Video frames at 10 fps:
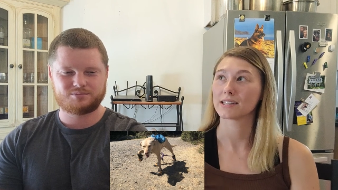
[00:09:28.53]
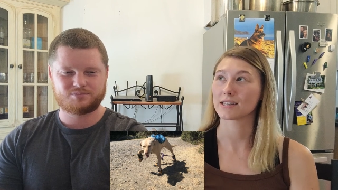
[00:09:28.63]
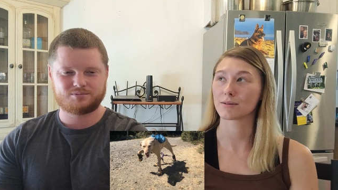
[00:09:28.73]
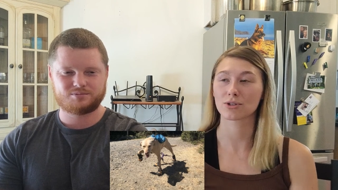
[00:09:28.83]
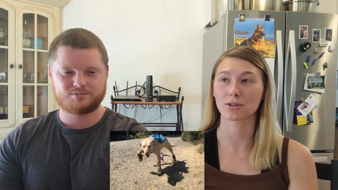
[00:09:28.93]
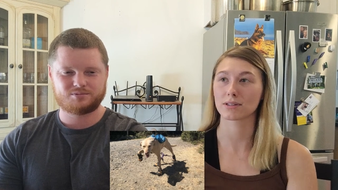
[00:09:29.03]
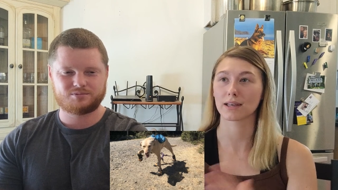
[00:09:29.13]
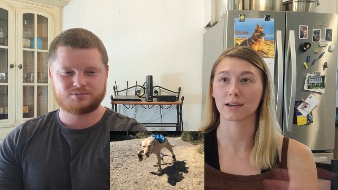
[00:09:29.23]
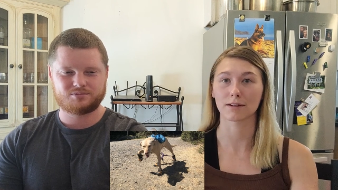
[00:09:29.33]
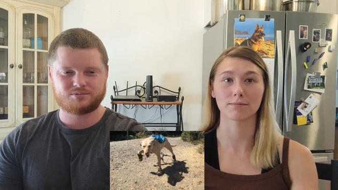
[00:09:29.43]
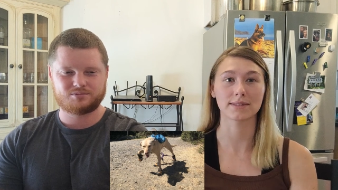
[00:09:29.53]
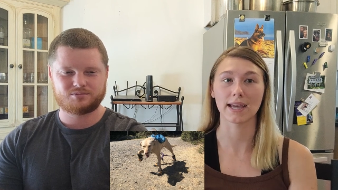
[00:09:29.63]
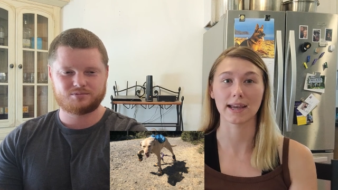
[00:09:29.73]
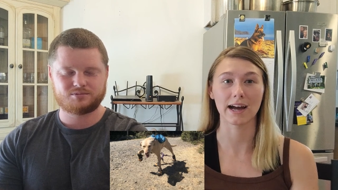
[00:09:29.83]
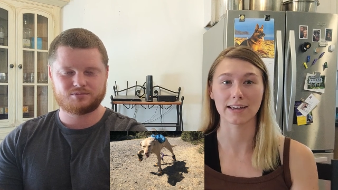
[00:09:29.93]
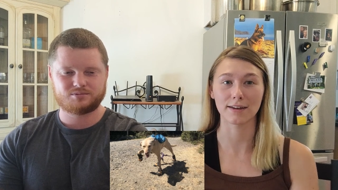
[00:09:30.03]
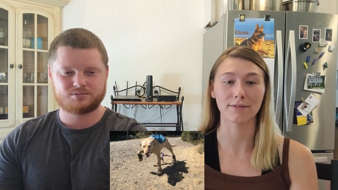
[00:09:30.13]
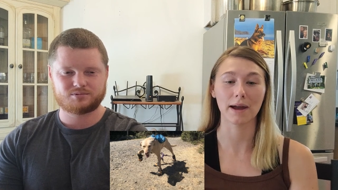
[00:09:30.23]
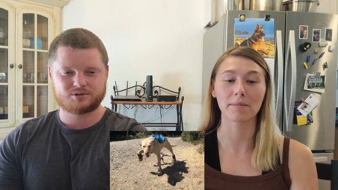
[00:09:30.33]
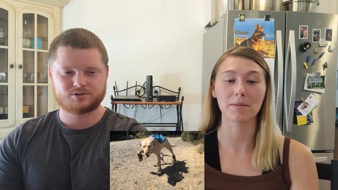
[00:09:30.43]
Speaker 1: there was just like a day hiking
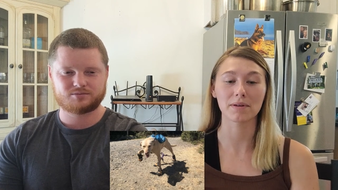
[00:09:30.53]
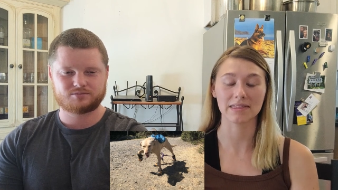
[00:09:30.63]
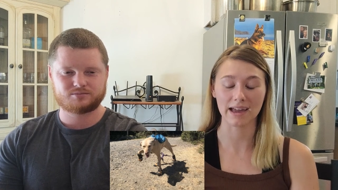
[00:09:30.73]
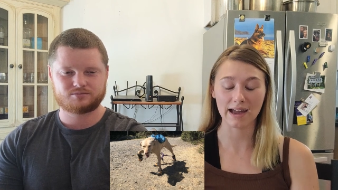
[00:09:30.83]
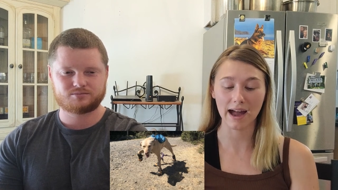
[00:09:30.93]
family, but they